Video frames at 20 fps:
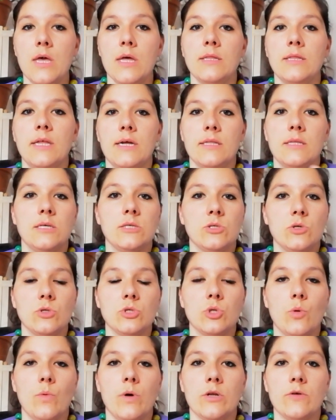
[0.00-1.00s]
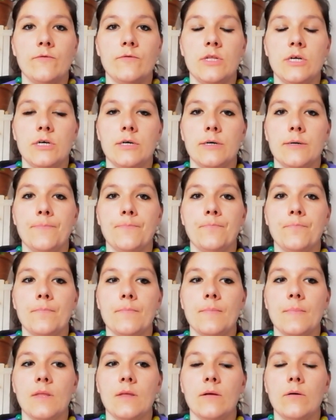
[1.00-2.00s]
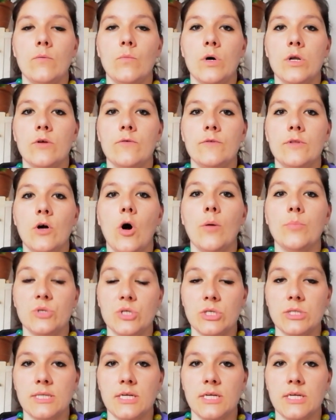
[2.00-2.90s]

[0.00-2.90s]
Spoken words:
That is also one of the options